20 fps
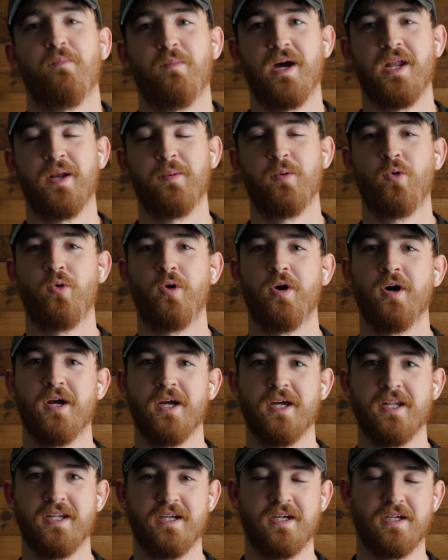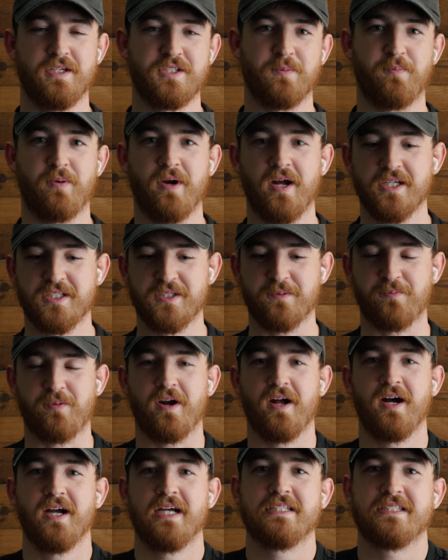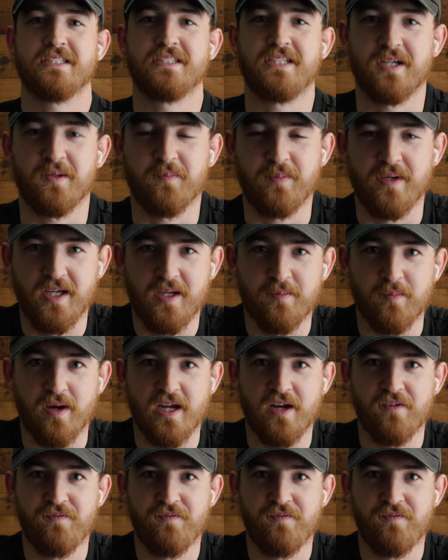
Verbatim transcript: My number one, surprise, surprise, is gonna be my